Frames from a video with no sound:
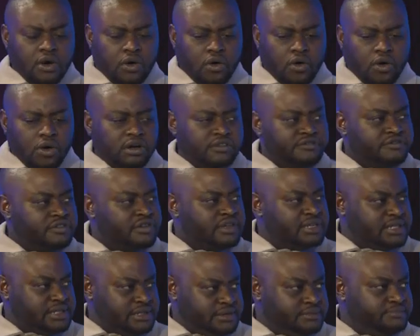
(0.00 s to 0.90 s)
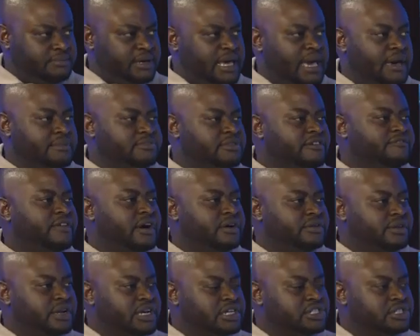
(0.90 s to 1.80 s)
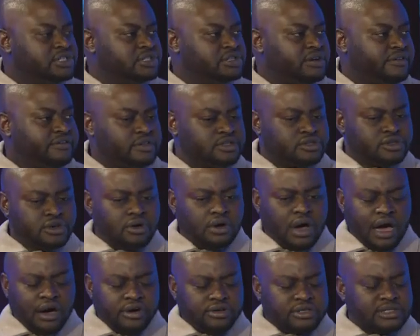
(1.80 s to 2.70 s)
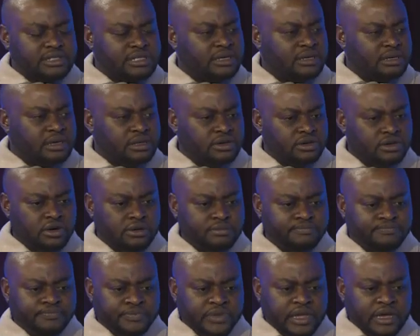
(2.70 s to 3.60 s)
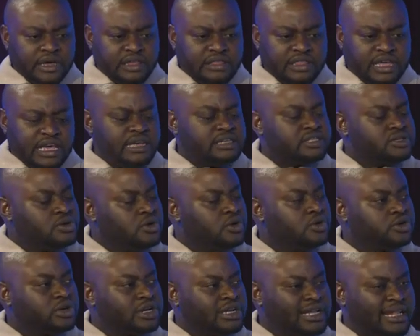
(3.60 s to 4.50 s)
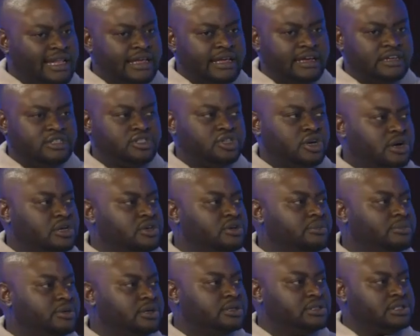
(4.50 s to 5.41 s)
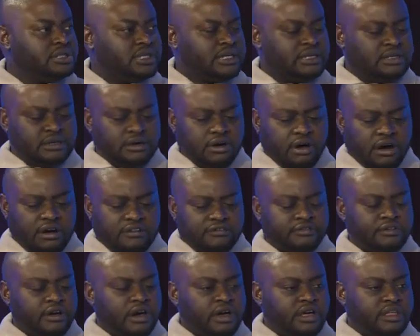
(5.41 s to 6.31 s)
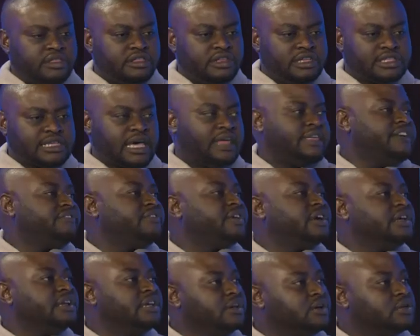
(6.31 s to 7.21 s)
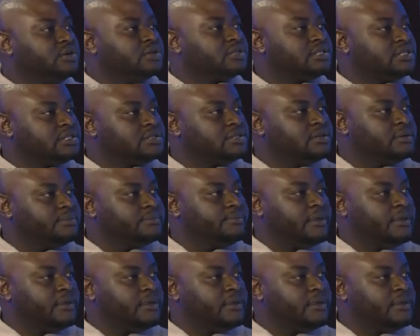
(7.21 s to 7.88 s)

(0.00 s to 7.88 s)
All of this became the foundations of it. So I was thinking, you know, there is no clear documenting of the South African ecosystem.